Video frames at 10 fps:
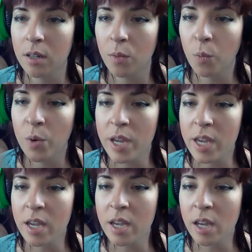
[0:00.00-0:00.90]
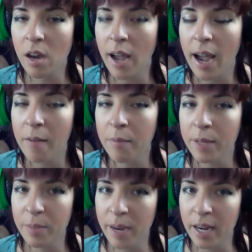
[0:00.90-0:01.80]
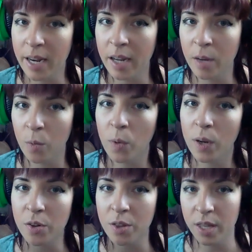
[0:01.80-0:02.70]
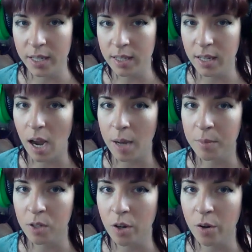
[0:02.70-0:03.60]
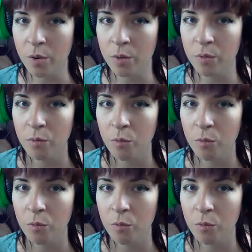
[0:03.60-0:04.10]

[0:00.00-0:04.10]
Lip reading: We have been debating whether this time zone